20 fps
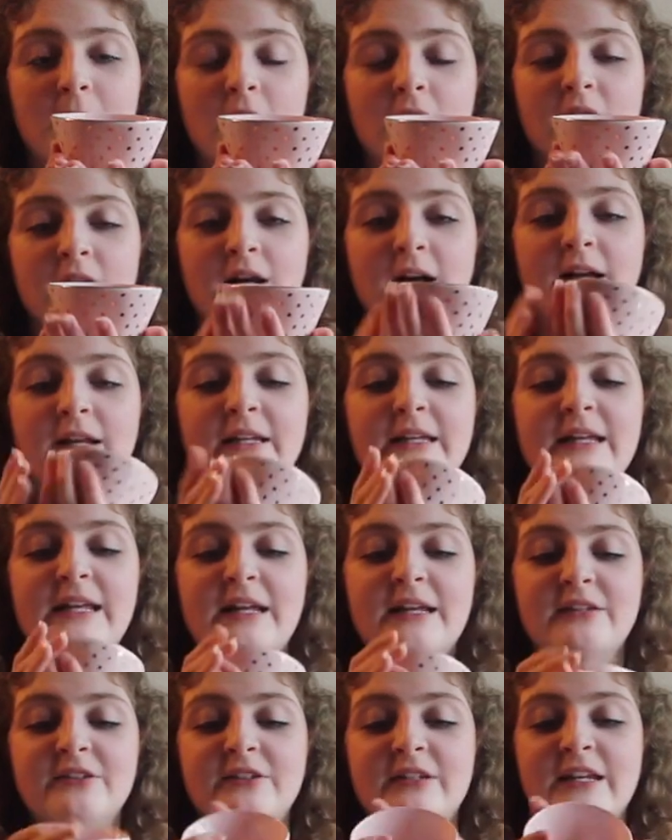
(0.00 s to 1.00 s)
polka dot
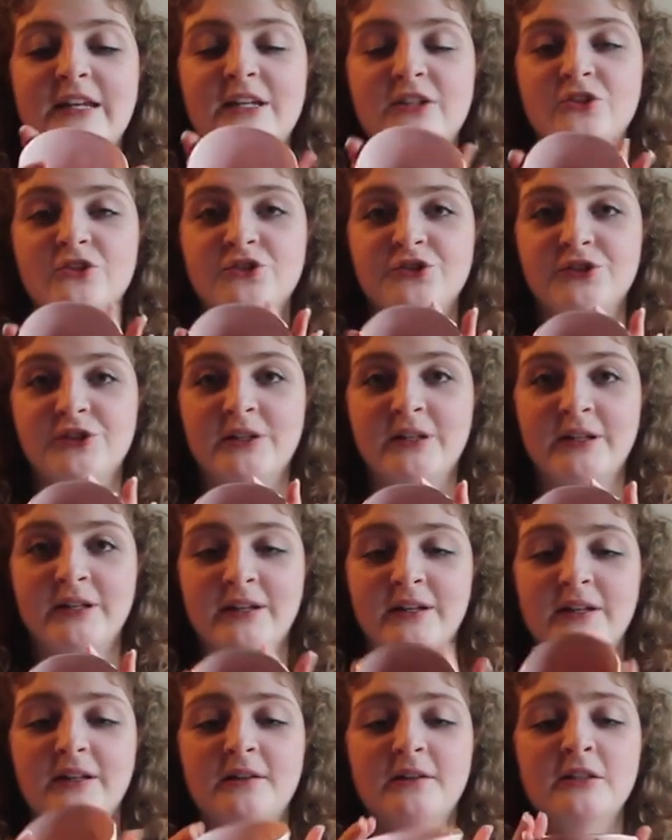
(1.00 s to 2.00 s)
dish
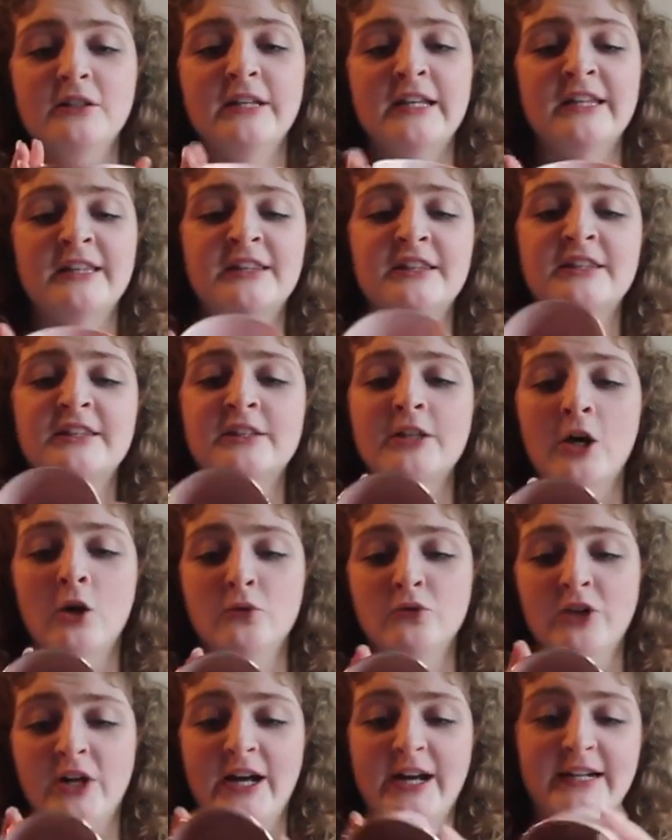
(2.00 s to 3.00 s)
it's
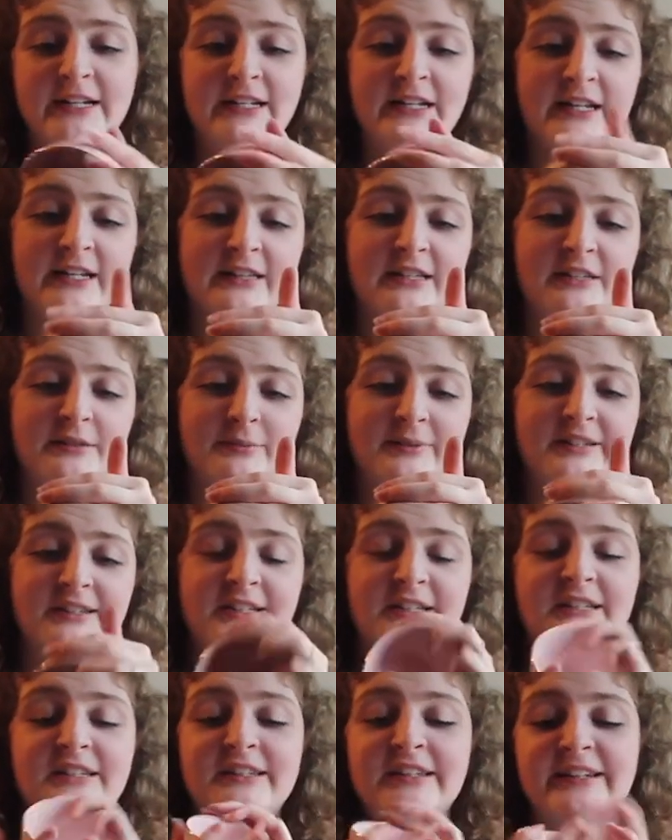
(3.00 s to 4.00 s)
so tiny and this was
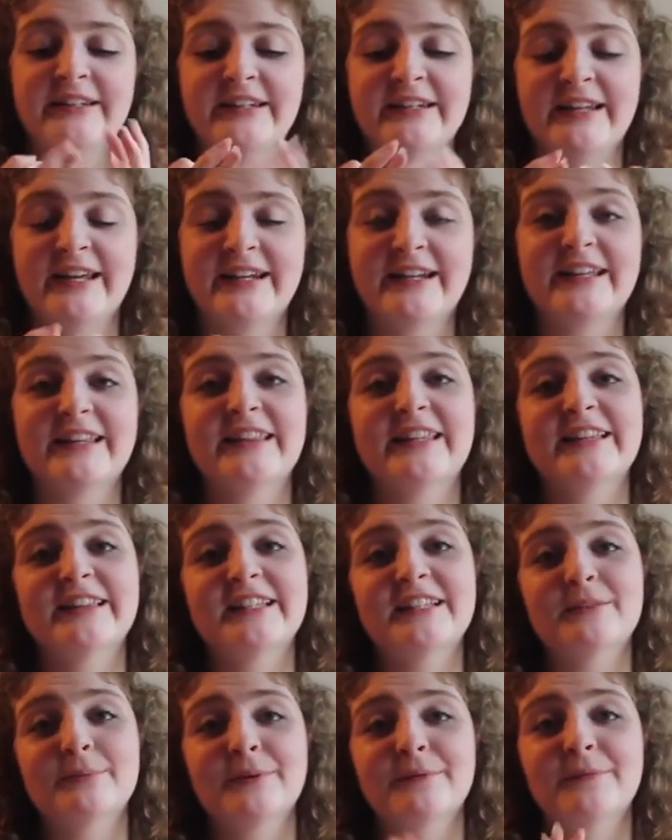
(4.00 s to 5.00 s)
$6.99 I think
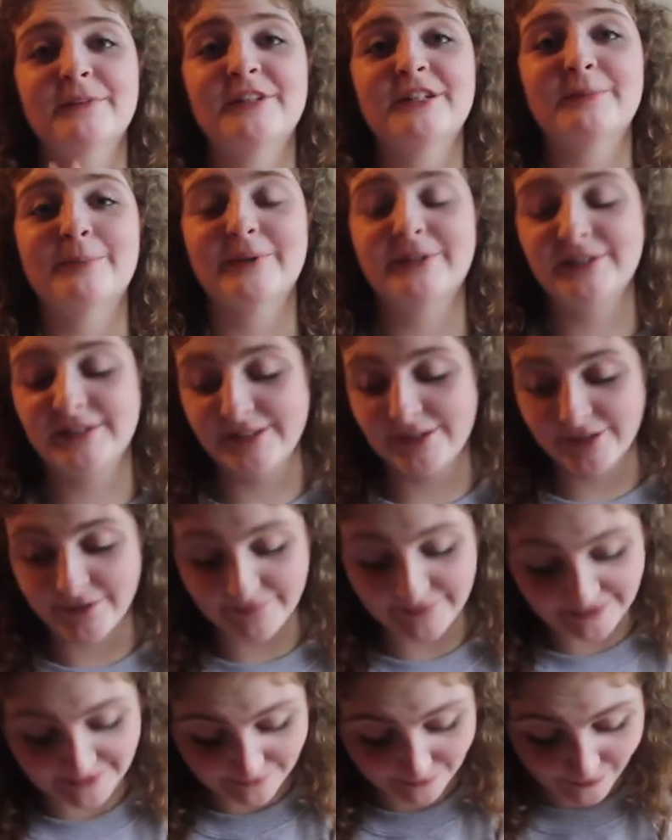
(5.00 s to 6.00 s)
these were 50%
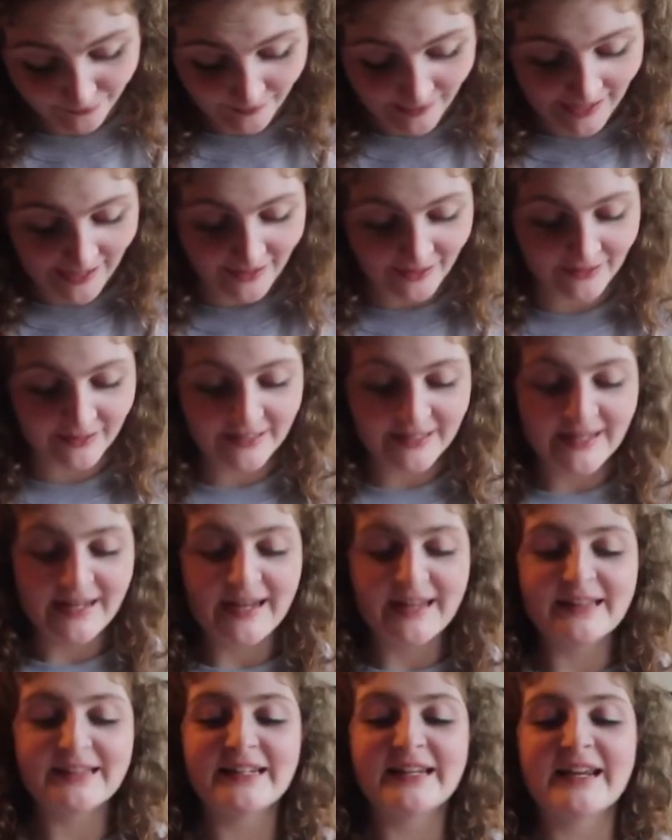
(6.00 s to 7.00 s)
off as well
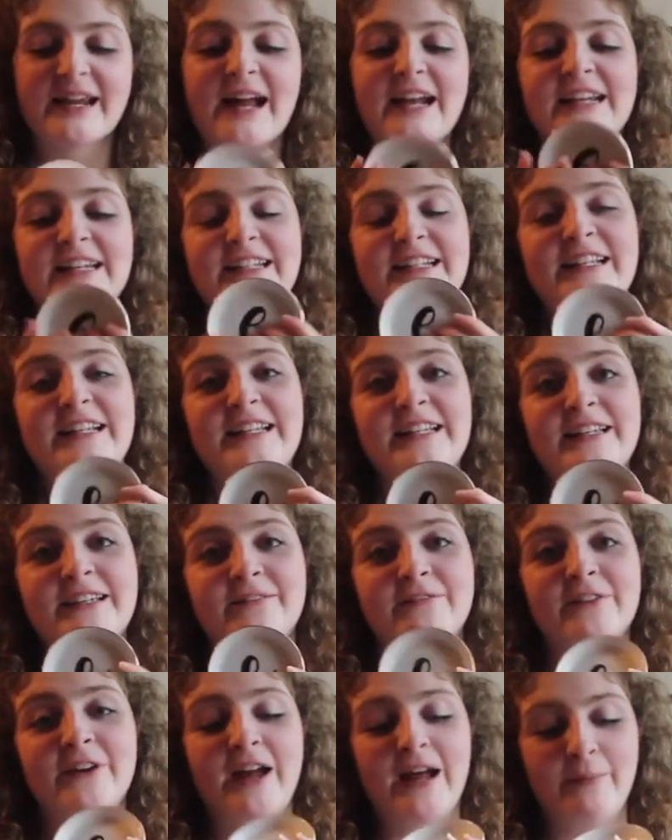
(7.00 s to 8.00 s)
then I got an E
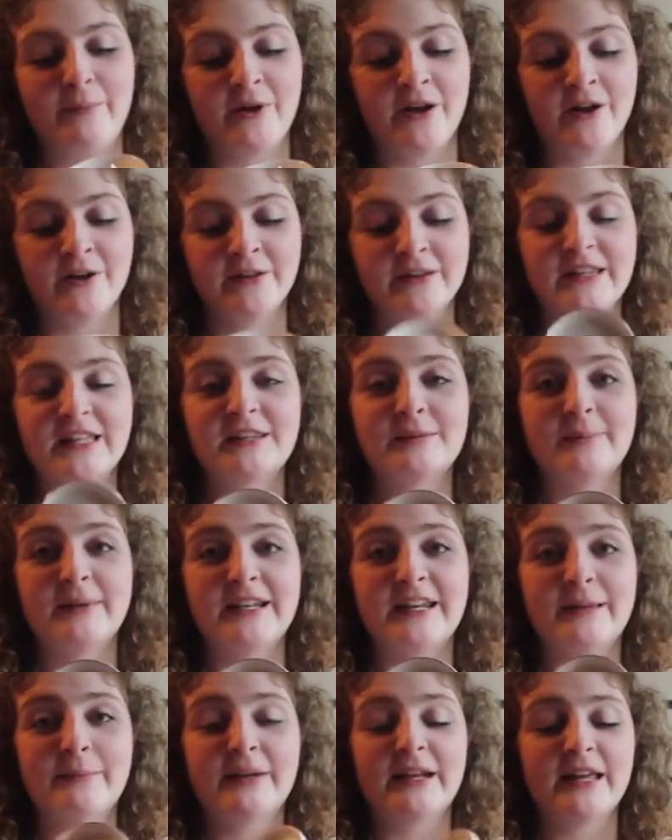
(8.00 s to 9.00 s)
for Emma that's my
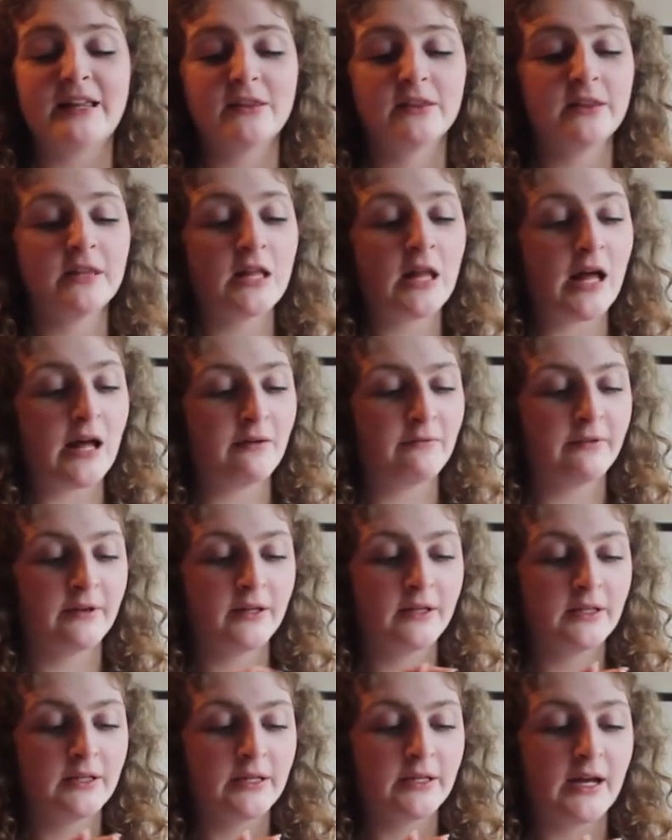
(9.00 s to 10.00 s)
name and I love
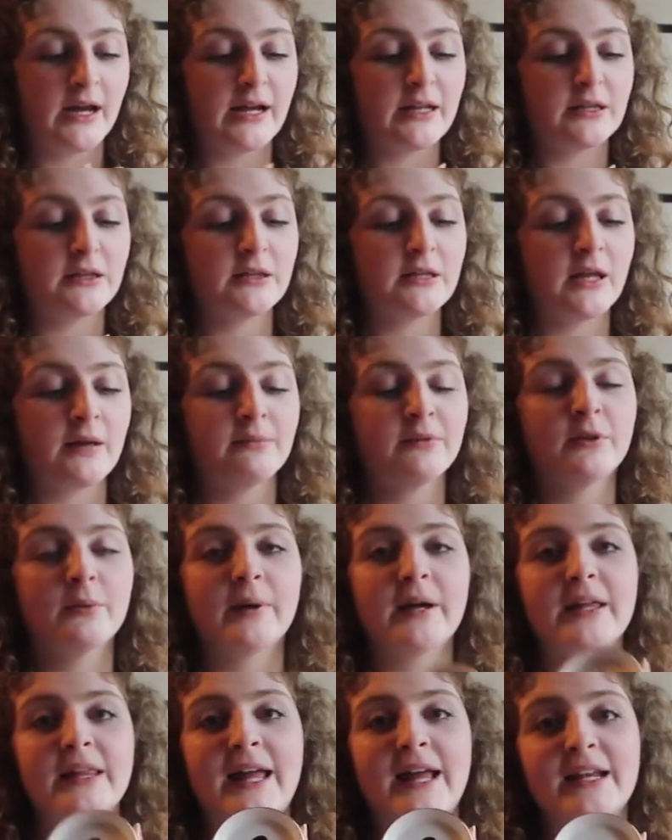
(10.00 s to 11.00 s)
I love the
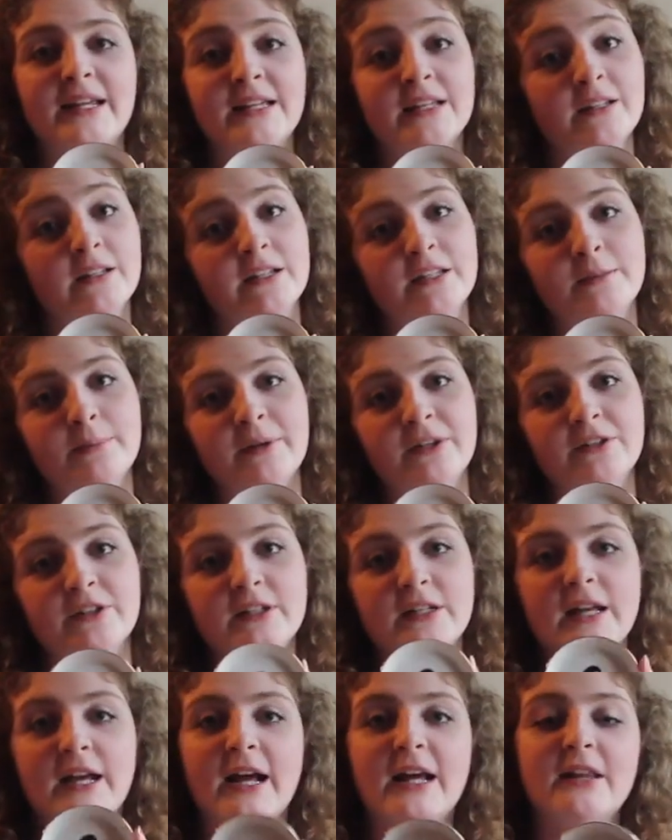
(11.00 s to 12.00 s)
way that E is
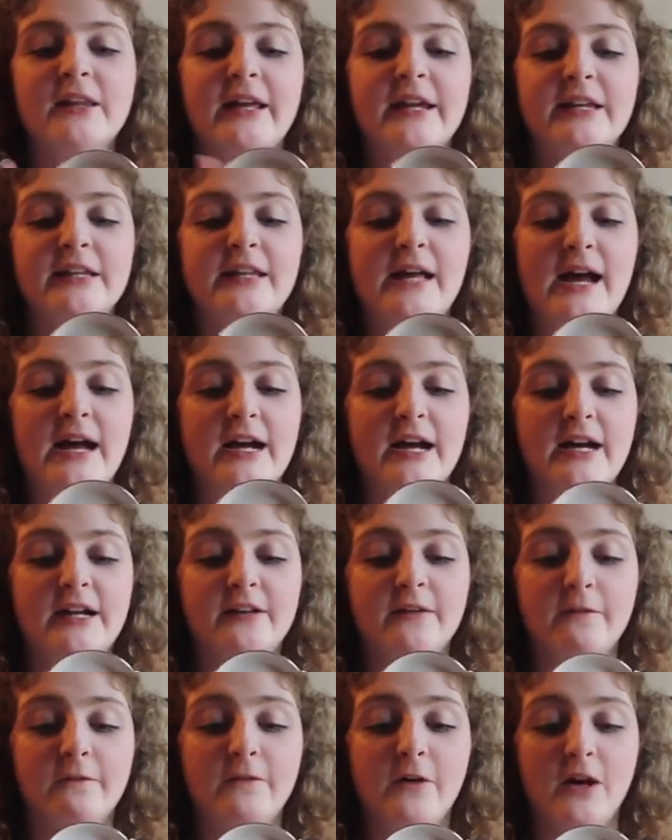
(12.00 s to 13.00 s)
printed like I like that kind
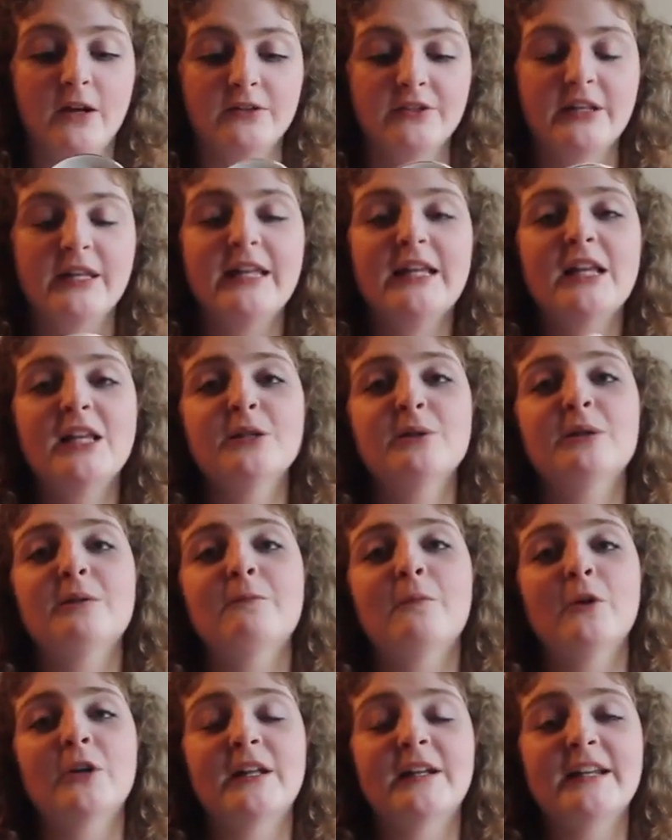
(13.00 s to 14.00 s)
of font it's
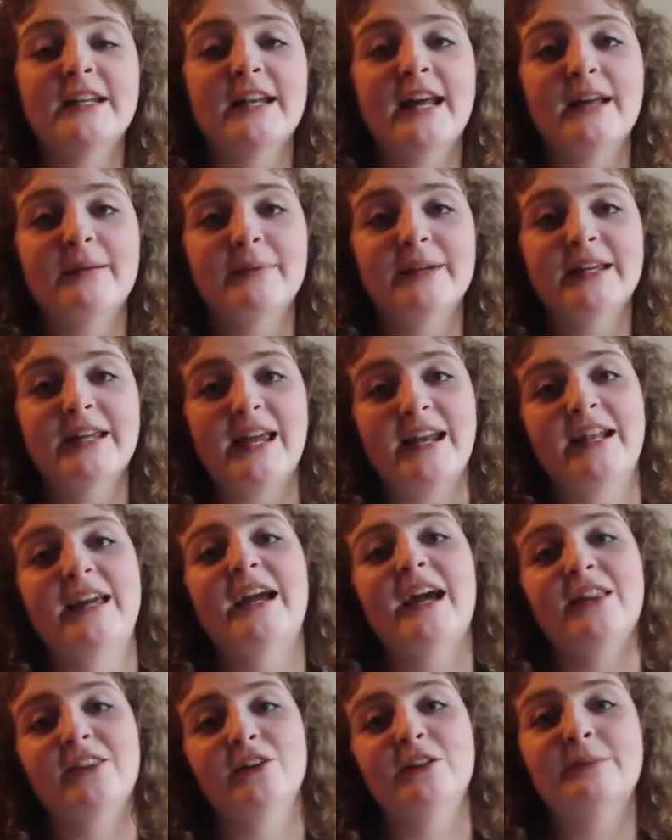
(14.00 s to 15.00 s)
$4.99 but again I
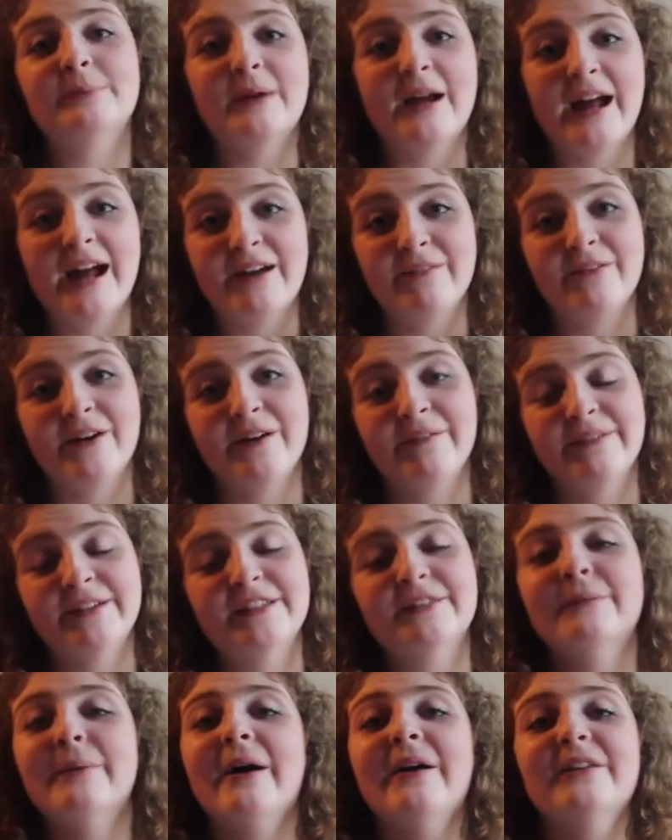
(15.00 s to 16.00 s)
got those for half off
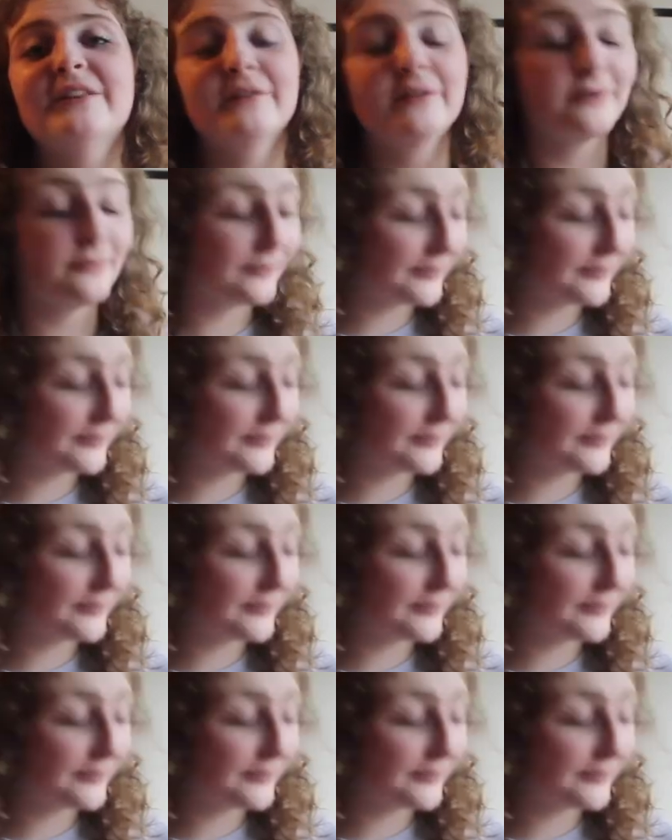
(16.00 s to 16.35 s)
as well so I